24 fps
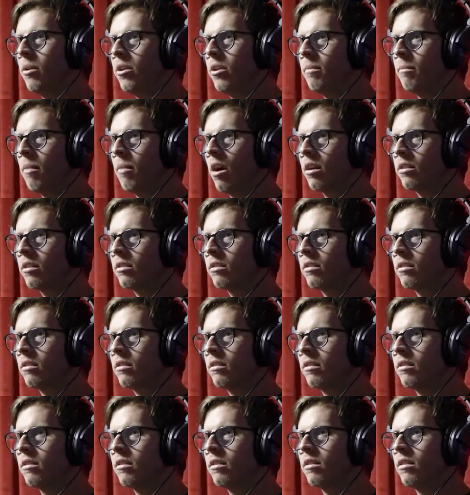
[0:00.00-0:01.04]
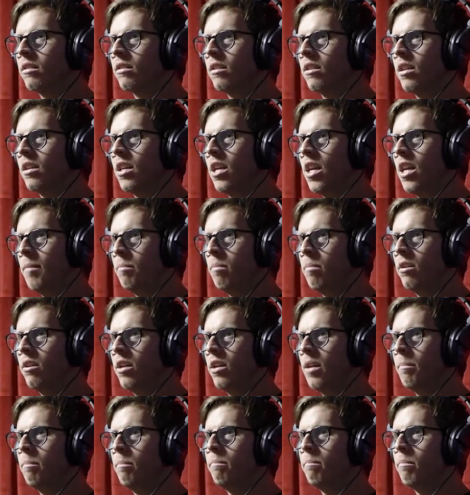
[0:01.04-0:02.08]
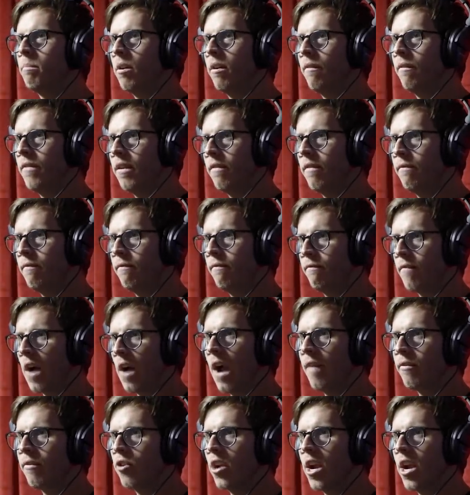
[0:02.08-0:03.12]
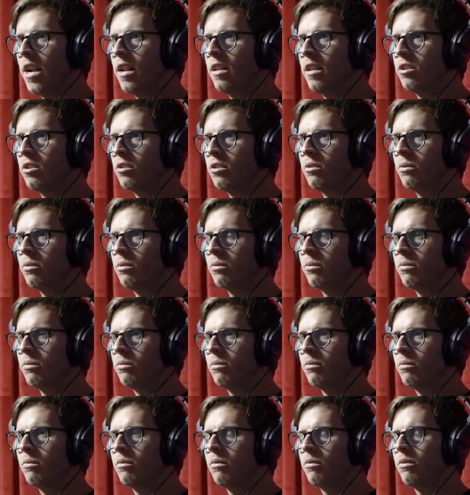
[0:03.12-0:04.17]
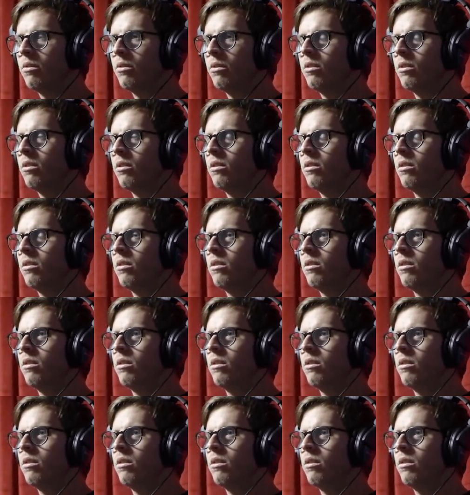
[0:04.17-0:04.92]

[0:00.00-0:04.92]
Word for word: a that's million all, bucks? That, that's more he put, than... He put five grand into... He's, so he's